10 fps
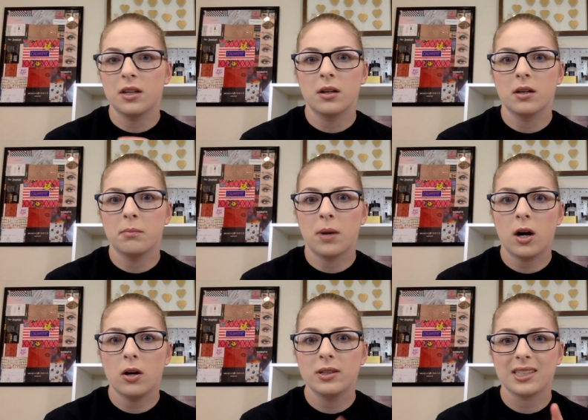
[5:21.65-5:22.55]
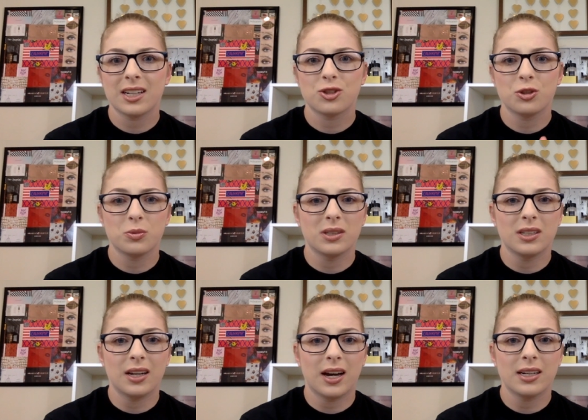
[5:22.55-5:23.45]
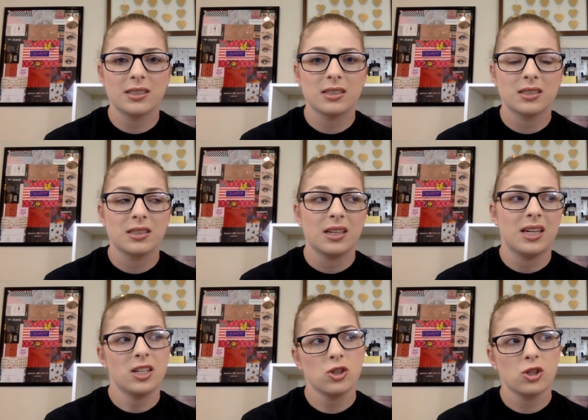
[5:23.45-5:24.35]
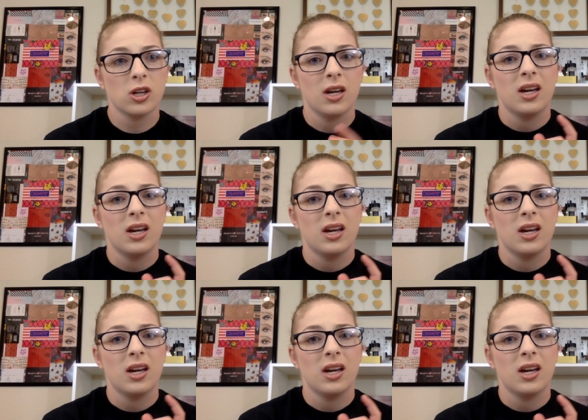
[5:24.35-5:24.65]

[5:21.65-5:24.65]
The mall is actually really nice-ish